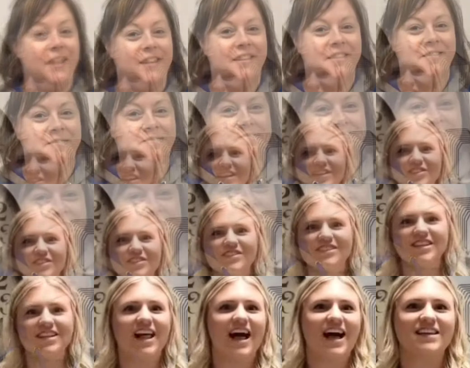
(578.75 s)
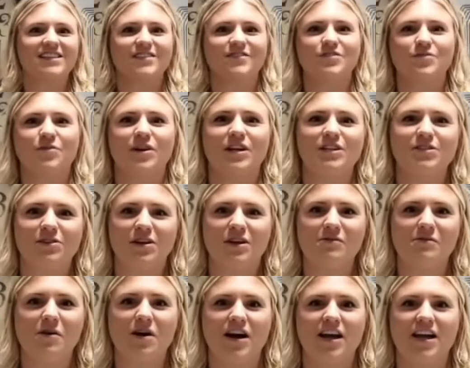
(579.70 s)
Congratulations, class of
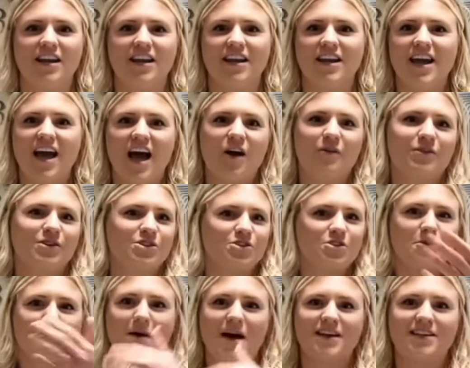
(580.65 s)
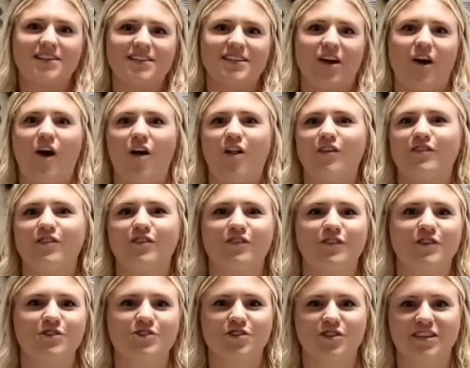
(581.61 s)
2021. I wish you the best in all of your
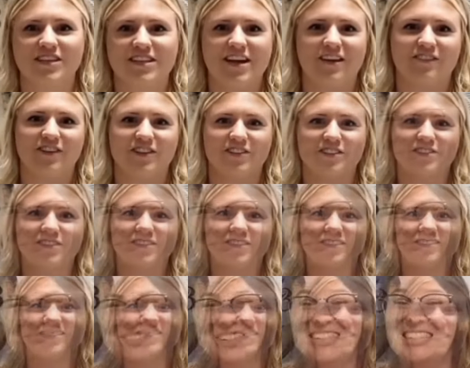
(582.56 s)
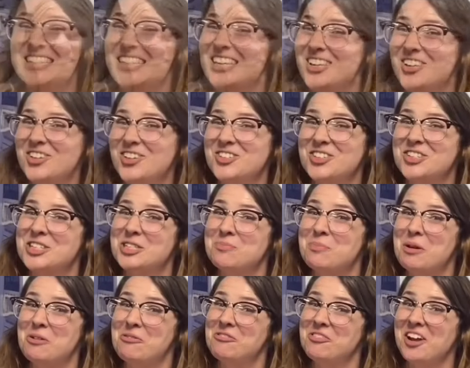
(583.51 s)
future endeavors. Seniors, it's
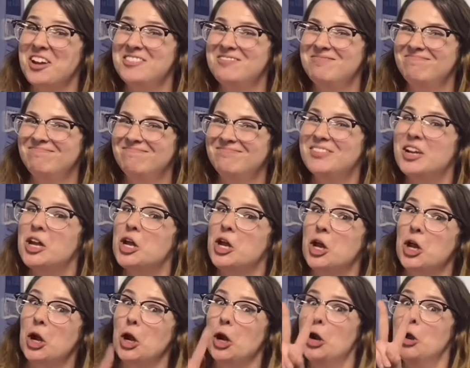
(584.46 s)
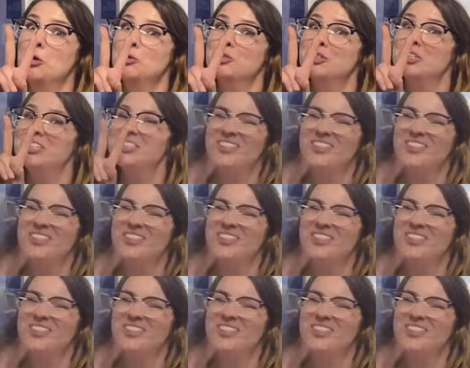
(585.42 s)
been fun. Deuces.